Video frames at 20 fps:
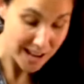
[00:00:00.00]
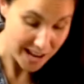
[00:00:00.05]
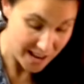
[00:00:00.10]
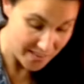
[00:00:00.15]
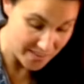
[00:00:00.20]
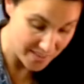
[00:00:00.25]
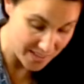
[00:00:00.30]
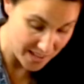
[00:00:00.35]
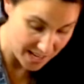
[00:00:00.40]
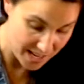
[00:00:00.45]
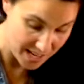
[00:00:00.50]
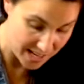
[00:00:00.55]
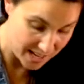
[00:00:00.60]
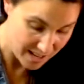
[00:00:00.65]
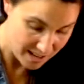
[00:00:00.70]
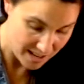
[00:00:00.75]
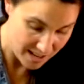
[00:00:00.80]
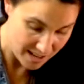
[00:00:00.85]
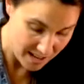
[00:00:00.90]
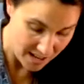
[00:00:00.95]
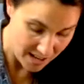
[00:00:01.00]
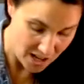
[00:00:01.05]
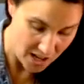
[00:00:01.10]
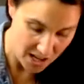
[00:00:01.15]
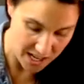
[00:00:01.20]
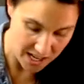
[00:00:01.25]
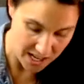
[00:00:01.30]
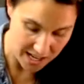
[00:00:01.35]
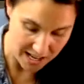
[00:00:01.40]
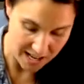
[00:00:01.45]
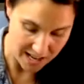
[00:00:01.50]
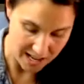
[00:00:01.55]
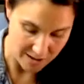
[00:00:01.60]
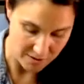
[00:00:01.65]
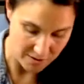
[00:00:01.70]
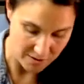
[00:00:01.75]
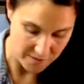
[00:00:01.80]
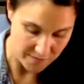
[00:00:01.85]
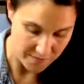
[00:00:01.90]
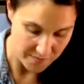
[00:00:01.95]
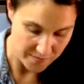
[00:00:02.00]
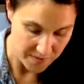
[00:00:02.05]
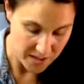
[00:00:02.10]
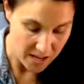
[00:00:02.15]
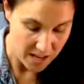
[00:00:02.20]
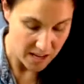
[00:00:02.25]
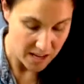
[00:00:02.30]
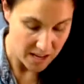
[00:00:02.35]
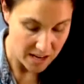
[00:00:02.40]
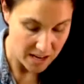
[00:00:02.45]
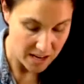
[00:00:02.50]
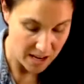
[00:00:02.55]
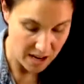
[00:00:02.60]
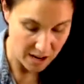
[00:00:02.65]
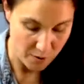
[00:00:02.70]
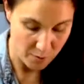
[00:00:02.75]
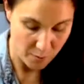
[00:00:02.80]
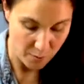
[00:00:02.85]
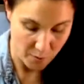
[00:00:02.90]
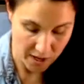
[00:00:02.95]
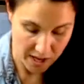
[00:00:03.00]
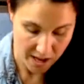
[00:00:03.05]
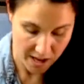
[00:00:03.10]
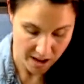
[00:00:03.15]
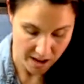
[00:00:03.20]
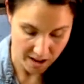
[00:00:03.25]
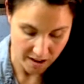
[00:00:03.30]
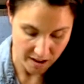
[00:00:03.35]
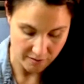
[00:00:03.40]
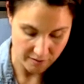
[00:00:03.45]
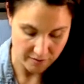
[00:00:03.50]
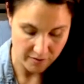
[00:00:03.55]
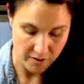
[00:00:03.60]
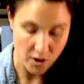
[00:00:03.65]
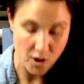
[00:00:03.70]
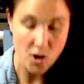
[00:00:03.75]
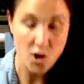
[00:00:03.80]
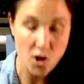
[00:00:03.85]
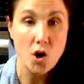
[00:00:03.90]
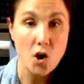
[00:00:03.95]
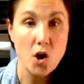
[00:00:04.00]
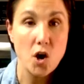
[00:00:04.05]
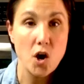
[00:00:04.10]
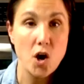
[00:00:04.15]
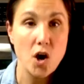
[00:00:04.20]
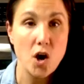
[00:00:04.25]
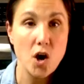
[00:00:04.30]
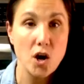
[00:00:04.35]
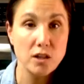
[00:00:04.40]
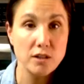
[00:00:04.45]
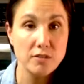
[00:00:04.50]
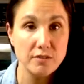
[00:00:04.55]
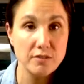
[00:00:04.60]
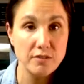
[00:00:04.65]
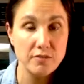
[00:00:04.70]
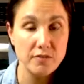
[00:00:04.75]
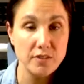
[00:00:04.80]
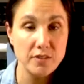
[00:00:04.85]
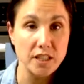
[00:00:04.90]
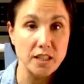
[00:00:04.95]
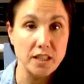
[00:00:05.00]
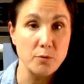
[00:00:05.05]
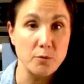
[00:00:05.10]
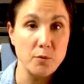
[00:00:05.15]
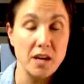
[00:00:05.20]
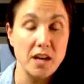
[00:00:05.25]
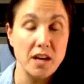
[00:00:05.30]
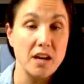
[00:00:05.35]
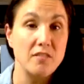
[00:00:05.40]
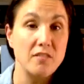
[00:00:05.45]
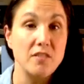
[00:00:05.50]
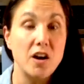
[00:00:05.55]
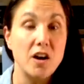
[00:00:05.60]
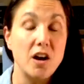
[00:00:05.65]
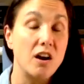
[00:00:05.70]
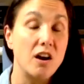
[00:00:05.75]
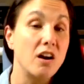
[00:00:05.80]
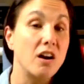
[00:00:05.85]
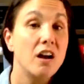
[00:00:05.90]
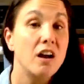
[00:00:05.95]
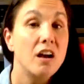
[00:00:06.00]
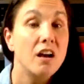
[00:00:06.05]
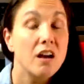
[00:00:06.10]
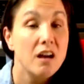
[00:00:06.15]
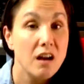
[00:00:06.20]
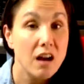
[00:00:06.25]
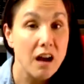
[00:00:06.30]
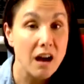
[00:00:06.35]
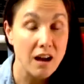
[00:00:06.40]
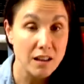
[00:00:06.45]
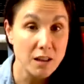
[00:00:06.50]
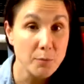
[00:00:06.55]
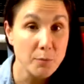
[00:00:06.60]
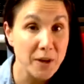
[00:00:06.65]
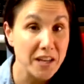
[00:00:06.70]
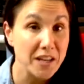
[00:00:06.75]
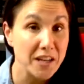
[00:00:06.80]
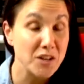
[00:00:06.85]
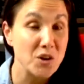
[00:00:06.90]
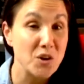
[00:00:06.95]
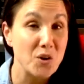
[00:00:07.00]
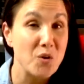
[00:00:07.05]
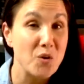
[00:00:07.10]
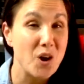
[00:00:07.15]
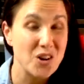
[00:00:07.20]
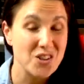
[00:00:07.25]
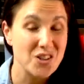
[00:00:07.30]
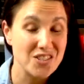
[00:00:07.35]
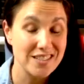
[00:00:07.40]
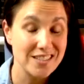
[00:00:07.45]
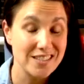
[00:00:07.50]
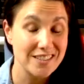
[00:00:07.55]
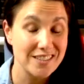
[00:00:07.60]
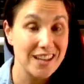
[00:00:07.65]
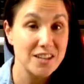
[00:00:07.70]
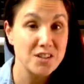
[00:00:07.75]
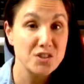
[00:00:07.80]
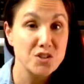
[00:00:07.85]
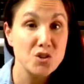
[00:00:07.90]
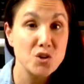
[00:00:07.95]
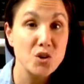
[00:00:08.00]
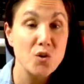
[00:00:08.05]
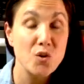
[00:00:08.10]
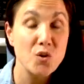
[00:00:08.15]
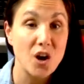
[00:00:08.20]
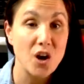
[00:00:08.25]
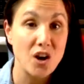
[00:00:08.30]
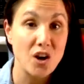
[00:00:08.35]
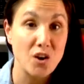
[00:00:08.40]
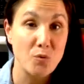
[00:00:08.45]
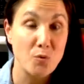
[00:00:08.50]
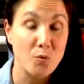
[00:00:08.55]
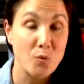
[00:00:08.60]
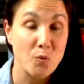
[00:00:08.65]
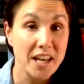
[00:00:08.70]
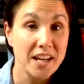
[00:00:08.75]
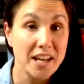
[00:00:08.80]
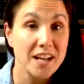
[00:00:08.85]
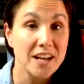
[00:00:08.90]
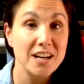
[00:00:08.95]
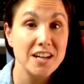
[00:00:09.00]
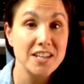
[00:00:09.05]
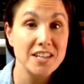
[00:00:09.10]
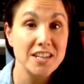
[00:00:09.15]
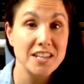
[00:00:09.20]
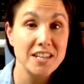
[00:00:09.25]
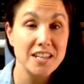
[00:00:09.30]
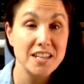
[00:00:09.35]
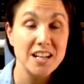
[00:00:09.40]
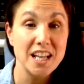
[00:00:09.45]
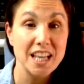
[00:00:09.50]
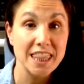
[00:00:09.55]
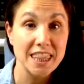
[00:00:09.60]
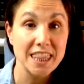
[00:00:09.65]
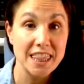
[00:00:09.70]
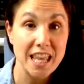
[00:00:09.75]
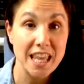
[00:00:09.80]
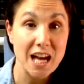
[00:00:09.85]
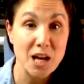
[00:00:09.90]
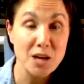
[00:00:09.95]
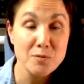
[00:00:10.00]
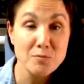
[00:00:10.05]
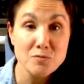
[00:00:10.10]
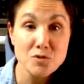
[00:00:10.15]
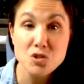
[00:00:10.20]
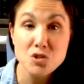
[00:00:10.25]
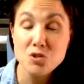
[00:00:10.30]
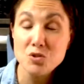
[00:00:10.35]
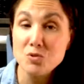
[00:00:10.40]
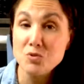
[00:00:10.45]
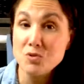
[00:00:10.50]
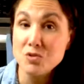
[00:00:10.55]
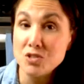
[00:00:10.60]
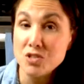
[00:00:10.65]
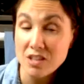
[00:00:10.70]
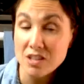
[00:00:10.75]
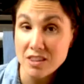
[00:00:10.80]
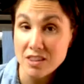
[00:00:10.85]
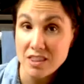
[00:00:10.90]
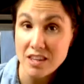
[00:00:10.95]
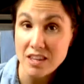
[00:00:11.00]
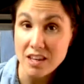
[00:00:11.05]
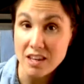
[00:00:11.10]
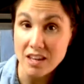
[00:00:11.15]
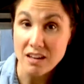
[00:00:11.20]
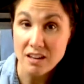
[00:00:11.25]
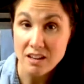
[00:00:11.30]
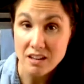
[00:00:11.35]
and then I cut it. Now we have all of our filling. We have our jalapeno, our cilantro, our red onion, lime juice, the